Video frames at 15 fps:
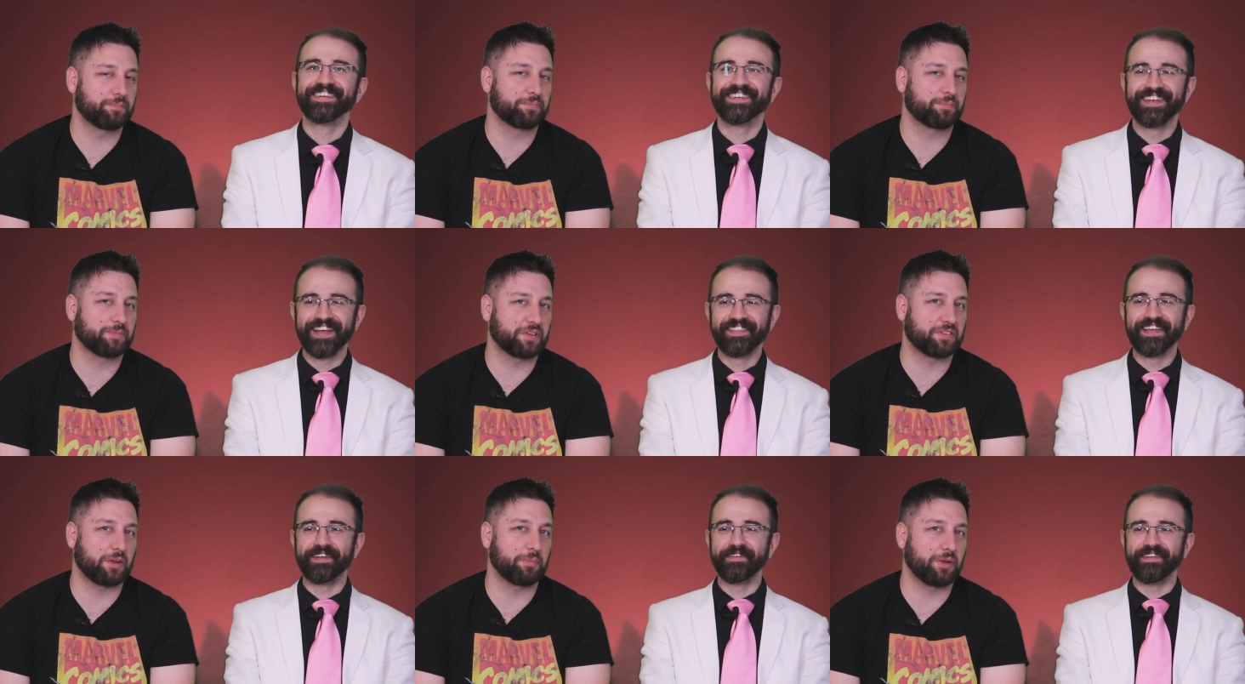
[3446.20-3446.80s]

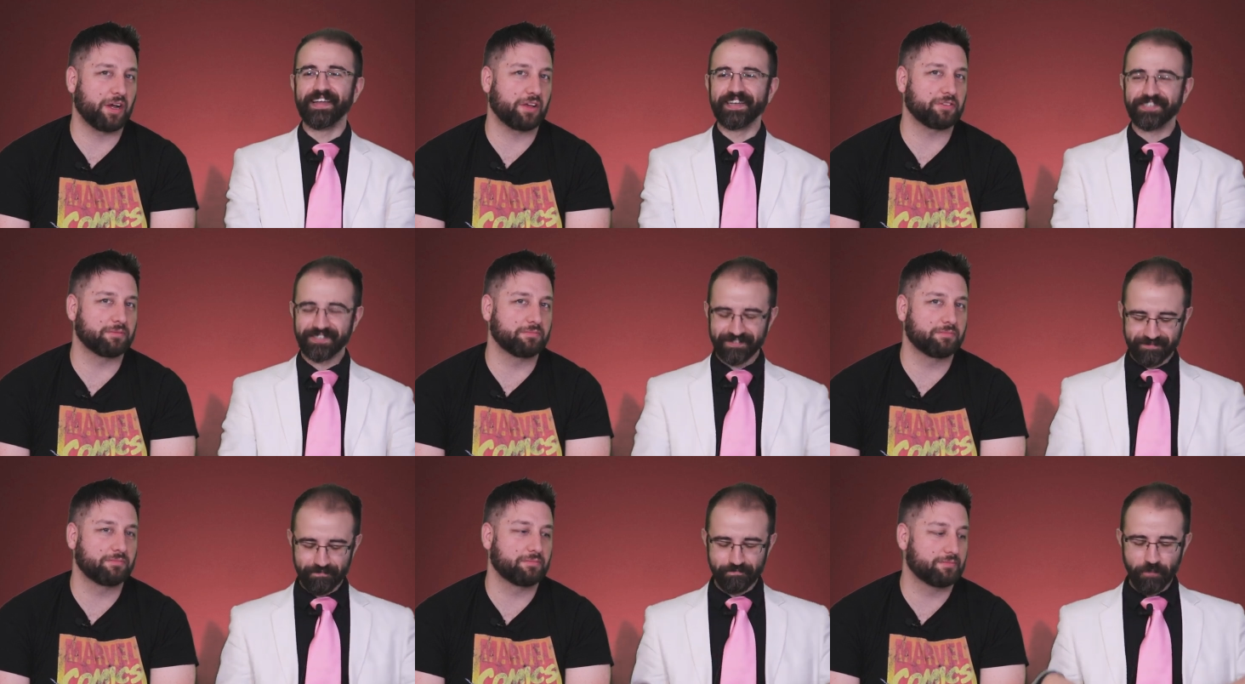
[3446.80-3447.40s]
Speaker 1: And then a
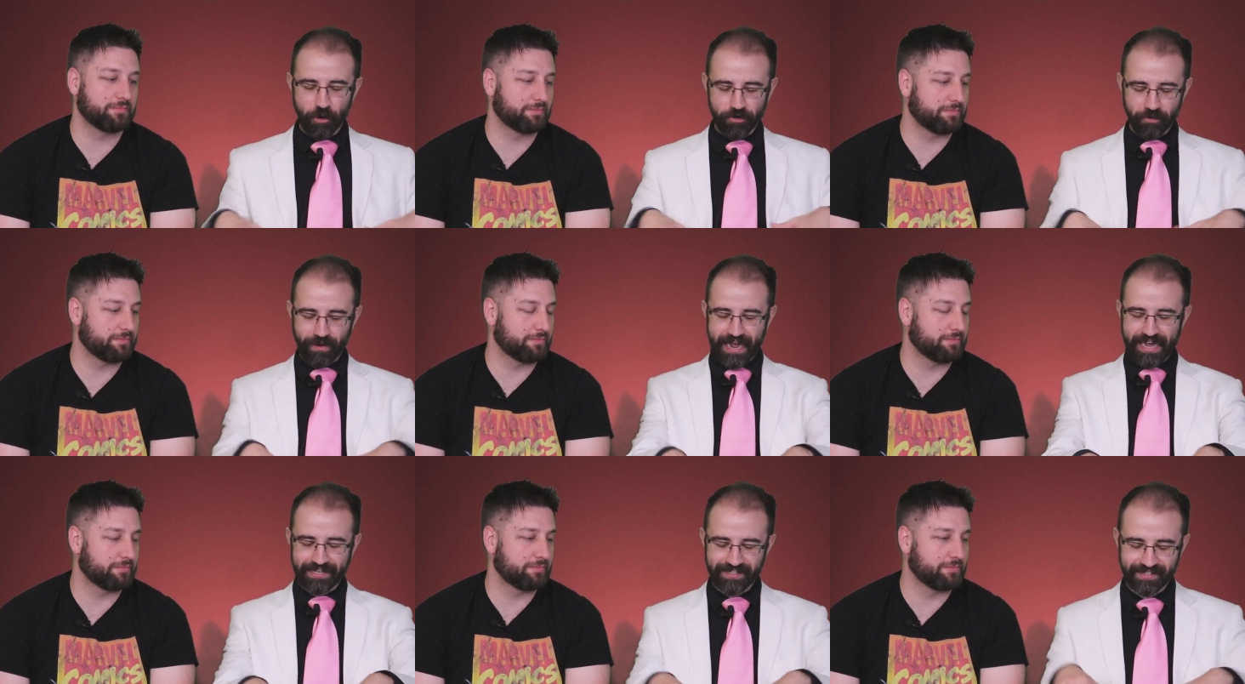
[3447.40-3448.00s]
nice
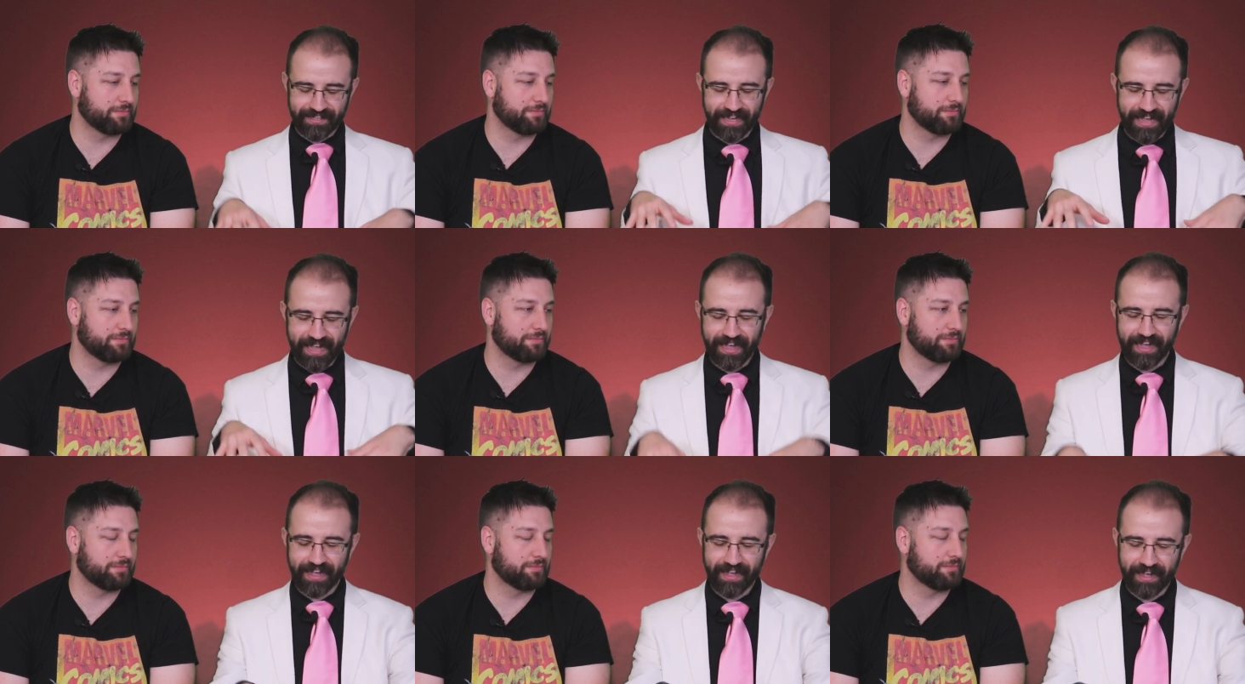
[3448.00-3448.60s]
motorized
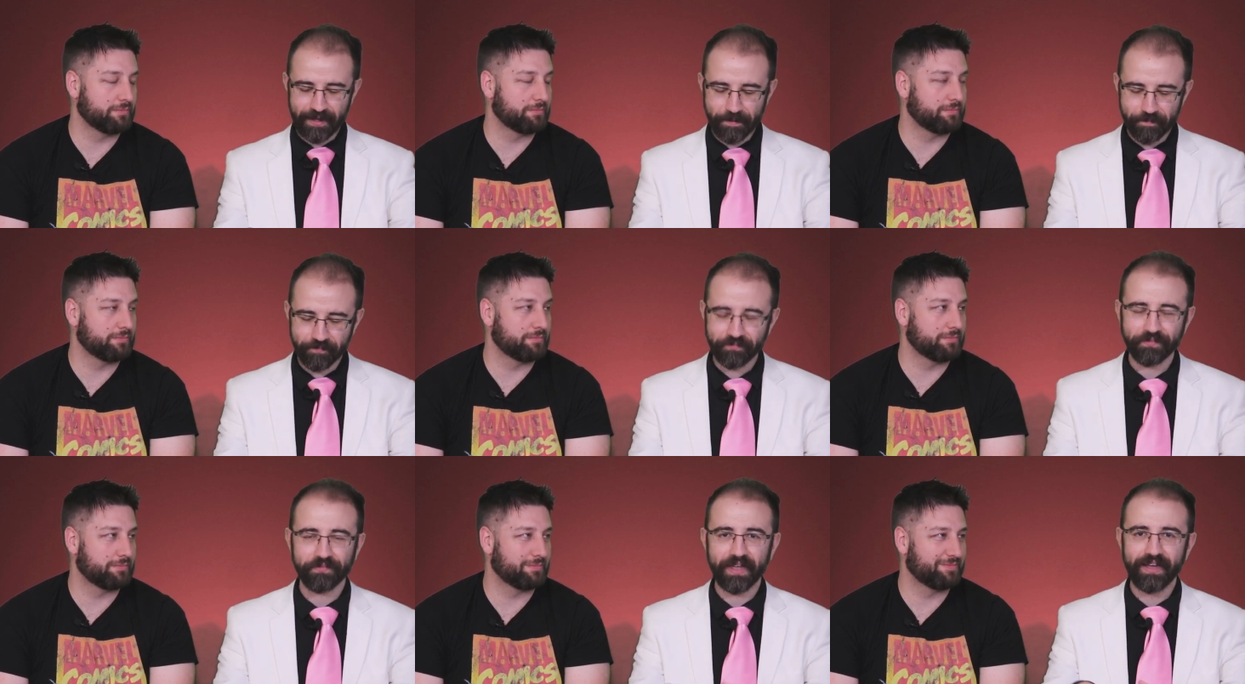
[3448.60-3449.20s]

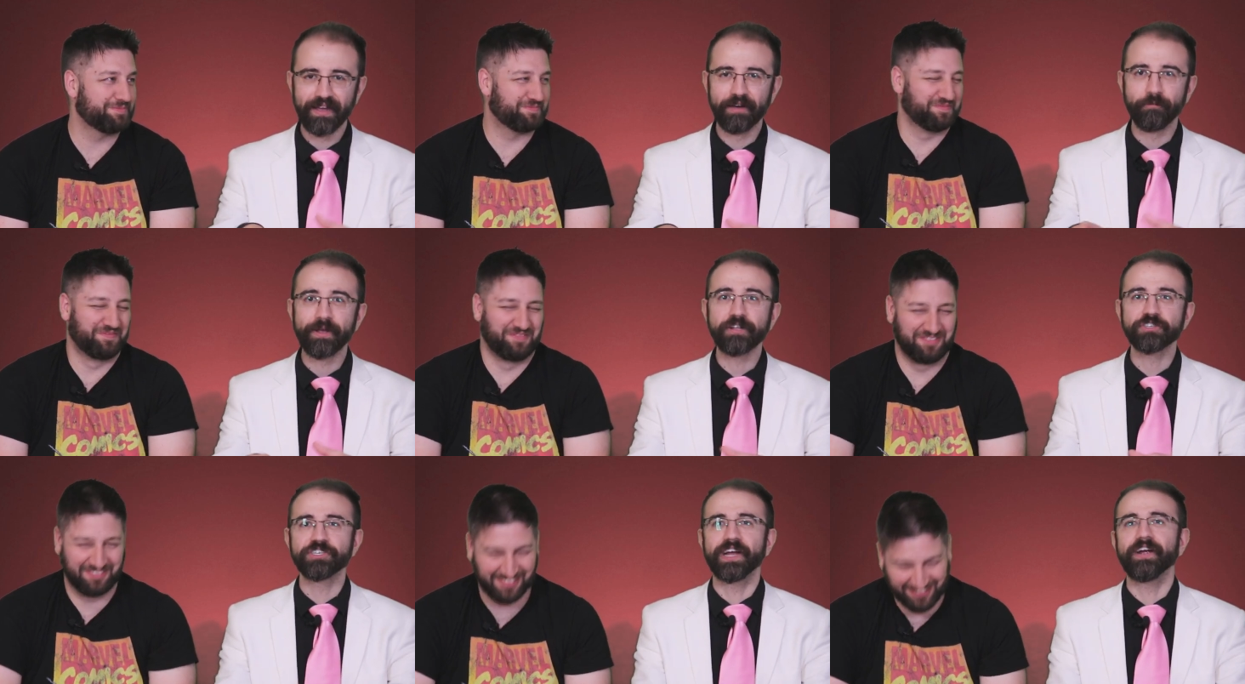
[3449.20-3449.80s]

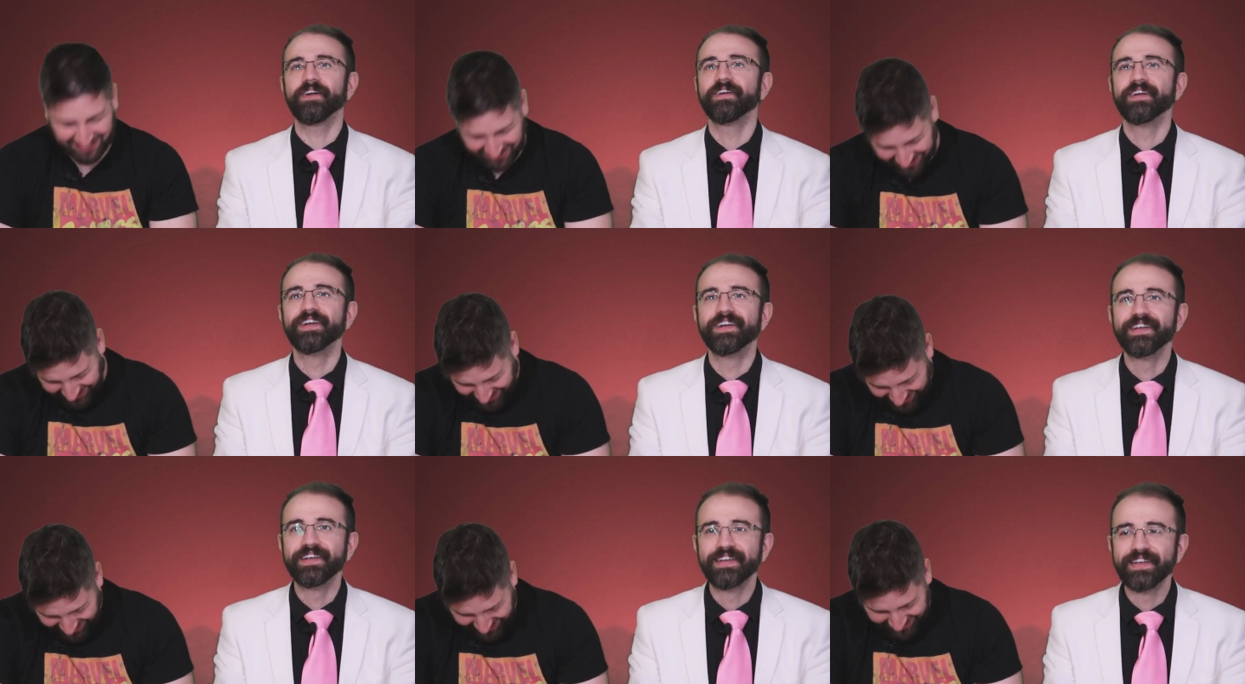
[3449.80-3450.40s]
wheelchair,
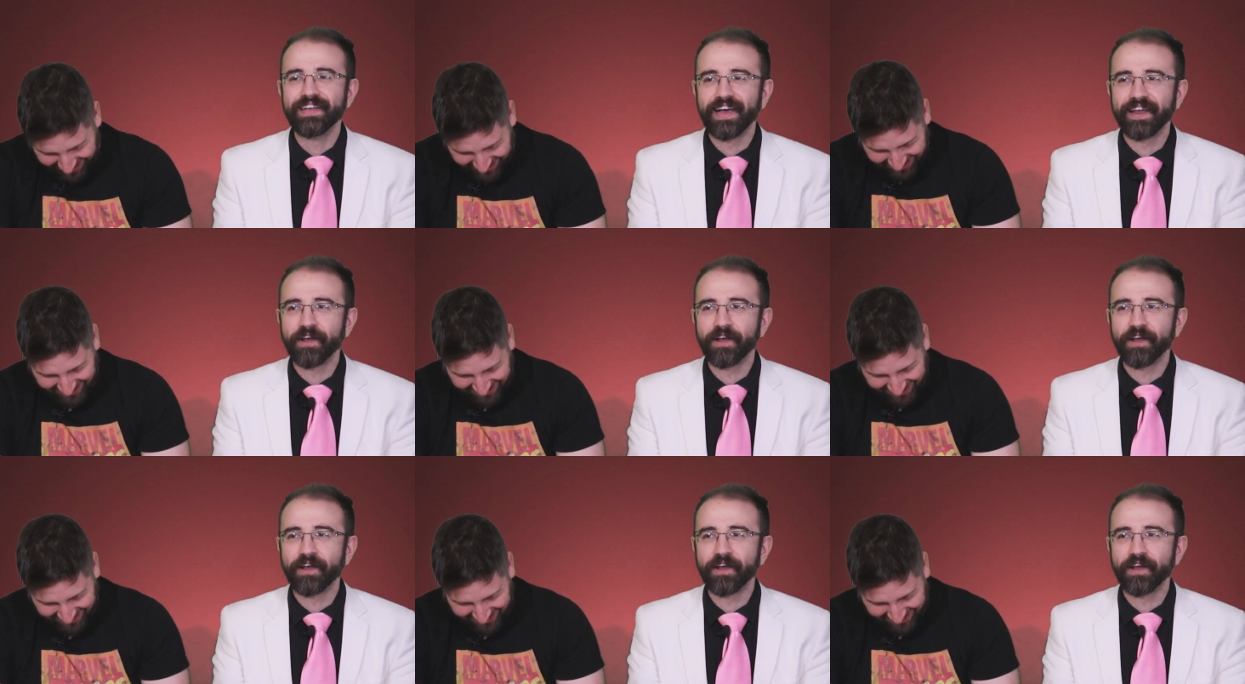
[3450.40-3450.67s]
and